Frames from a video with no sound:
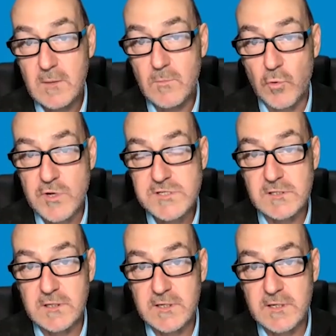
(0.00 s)
More
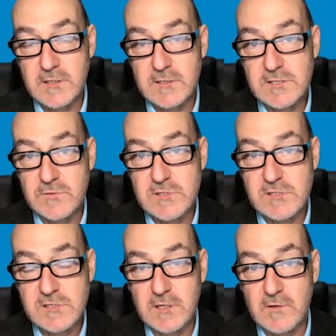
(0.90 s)
recently, she was the
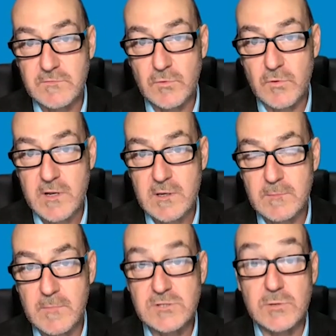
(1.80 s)
CEO of the Greater
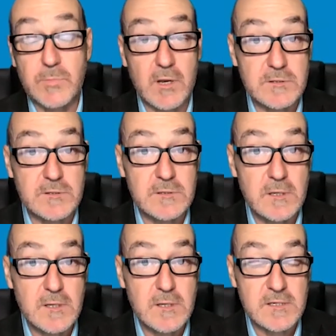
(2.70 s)
Metropolitan
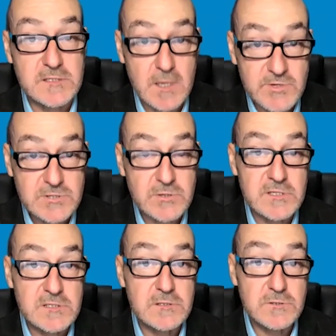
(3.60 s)

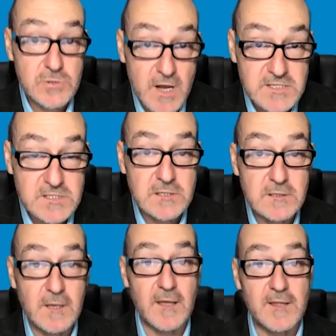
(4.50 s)
Cemeteries Trust.
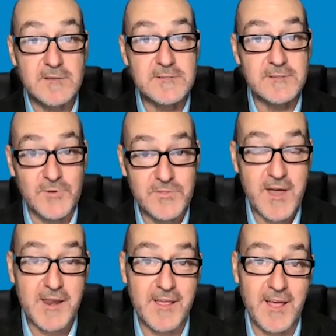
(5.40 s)
And with
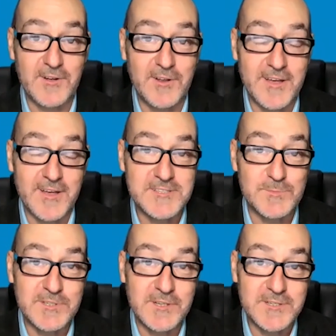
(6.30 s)
that hat on, I had
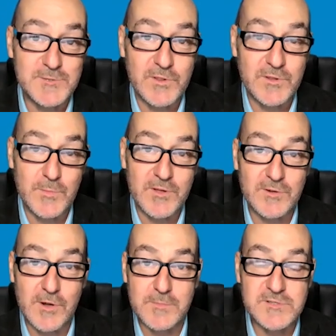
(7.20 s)
some dealings with her both
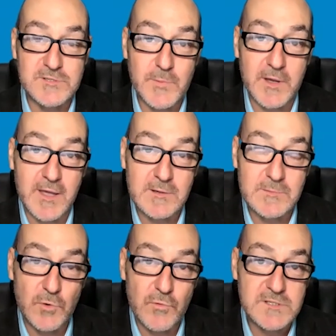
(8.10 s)
at Hobsons Bay and
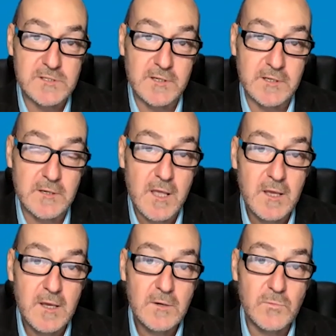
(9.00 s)
more recently at
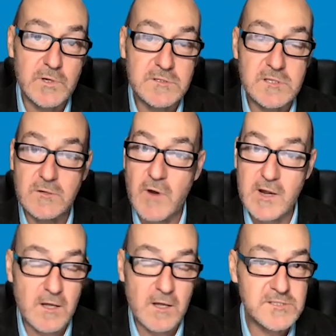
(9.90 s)
Whittlesea.
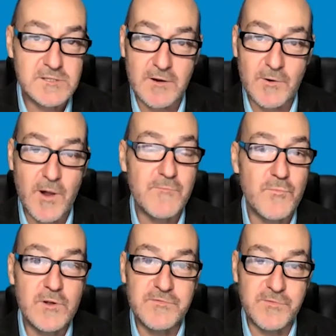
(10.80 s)
Great loss, a
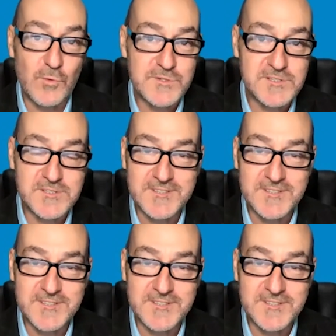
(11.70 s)
real force